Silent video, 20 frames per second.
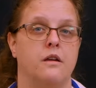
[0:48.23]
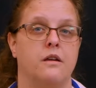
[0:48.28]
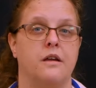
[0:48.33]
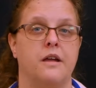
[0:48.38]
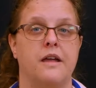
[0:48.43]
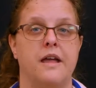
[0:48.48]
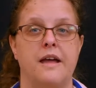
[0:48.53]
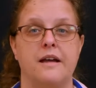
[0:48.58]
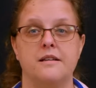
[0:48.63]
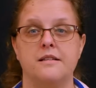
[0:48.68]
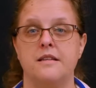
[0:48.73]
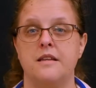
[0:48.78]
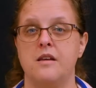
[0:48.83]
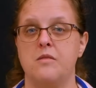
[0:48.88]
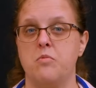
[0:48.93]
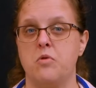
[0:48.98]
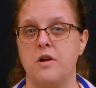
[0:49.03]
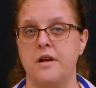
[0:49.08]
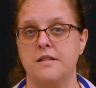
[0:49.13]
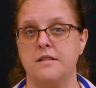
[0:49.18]

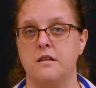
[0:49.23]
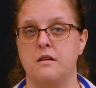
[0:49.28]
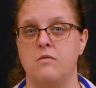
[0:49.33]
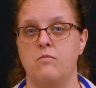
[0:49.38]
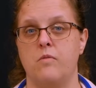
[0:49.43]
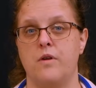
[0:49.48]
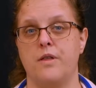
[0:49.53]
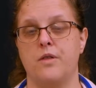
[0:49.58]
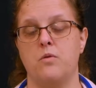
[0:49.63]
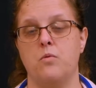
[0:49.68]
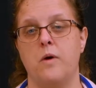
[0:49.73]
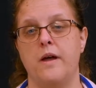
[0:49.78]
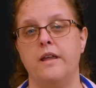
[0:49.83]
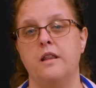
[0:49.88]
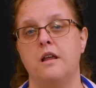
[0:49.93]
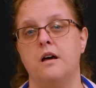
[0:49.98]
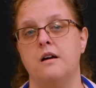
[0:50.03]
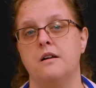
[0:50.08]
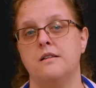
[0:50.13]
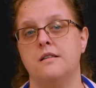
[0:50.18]
Cachexia present with
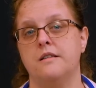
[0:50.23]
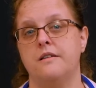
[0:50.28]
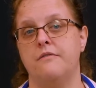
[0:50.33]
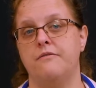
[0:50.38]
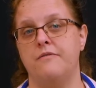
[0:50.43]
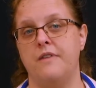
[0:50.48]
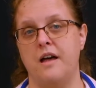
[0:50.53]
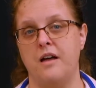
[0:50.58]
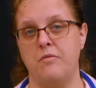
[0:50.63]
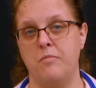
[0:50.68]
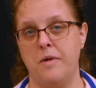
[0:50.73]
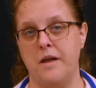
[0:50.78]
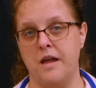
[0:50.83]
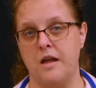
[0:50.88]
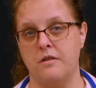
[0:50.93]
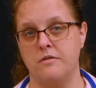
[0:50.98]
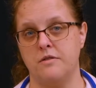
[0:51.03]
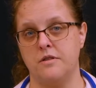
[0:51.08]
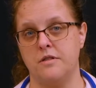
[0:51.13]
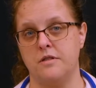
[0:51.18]
weight loss of 5
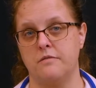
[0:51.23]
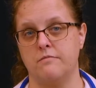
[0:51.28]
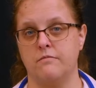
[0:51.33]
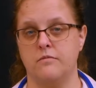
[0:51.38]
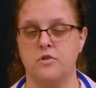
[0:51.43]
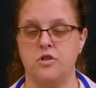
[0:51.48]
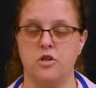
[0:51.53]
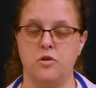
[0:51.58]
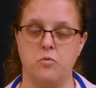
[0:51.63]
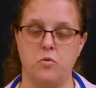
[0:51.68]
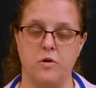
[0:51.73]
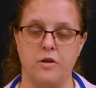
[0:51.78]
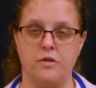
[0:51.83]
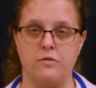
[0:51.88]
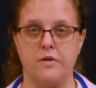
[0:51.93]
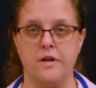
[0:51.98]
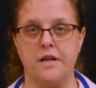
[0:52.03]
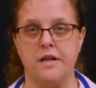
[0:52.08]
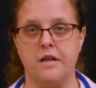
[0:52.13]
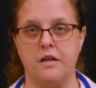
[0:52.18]
pounds,
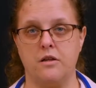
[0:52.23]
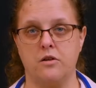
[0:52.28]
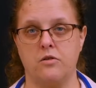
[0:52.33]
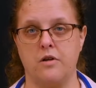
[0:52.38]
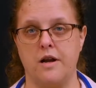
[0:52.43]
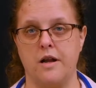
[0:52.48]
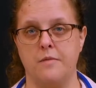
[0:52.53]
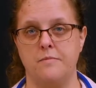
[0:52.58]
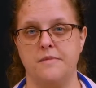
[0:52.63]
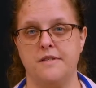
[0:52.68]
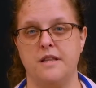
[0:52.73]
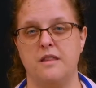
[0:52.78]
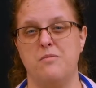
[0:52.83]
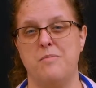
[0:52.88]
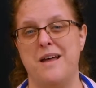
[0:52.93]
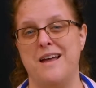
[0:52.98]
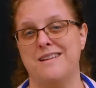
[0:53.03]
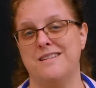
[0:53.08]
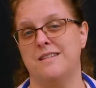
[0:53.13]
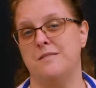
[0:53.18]
2.3 kilograms in the
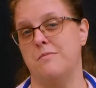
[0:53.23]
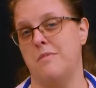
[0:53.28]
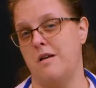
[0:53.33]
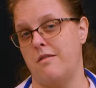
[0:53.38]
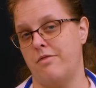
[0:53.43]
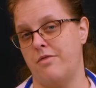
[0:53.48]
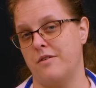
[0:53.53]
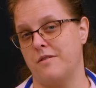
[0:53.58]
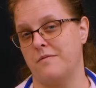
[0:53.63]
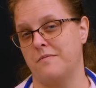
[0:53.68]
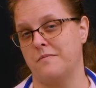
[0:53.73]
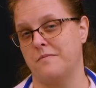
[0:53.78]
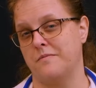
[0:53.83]
past month.